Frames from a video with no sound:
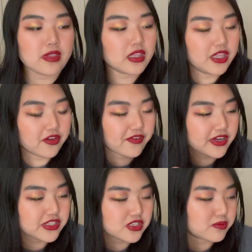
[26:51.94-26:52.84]
They're very
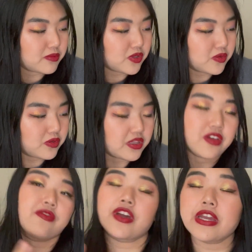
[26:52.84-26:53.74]
smooth, they're
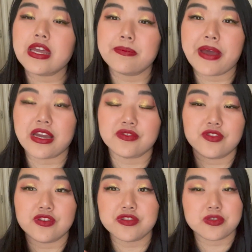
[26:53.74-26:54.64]
very
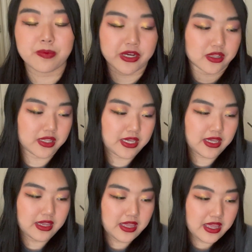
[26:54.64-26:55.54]
impactful, sparkly.
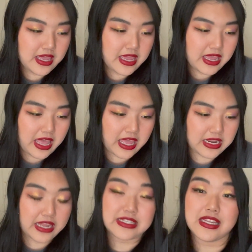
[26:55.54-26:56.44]
And
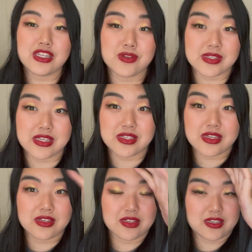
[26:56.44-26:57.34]
I did use this
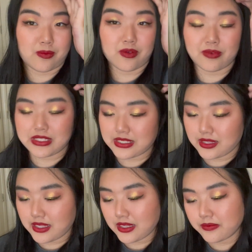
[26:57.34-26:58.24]
somewhat
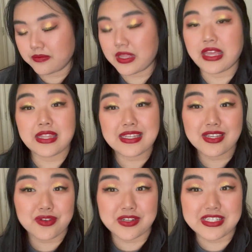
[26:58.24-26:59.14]
recently and they
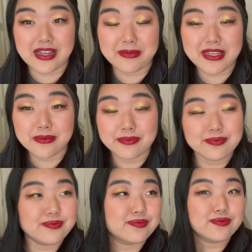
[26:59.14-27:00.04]
didn't crease on me,
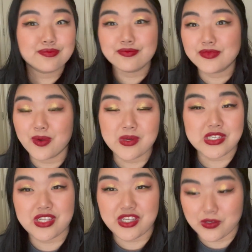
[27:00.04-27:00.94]
which is a
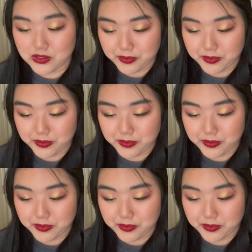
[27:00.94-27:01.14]
huge